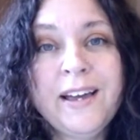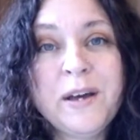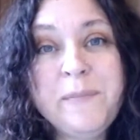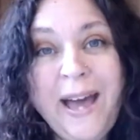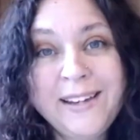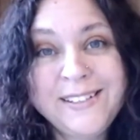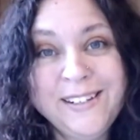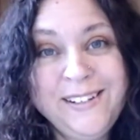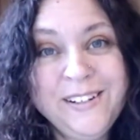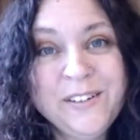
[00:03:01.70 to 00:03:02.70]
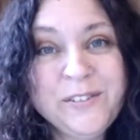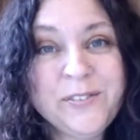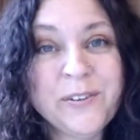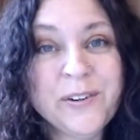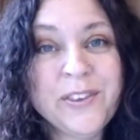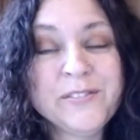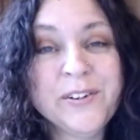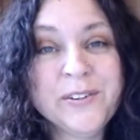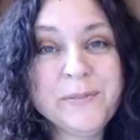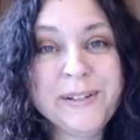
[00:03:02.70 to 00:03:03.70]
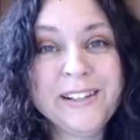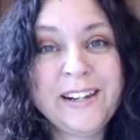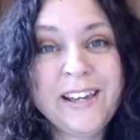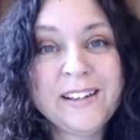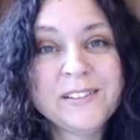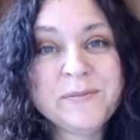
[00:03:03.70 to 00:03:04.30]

compassion for the vulnerability.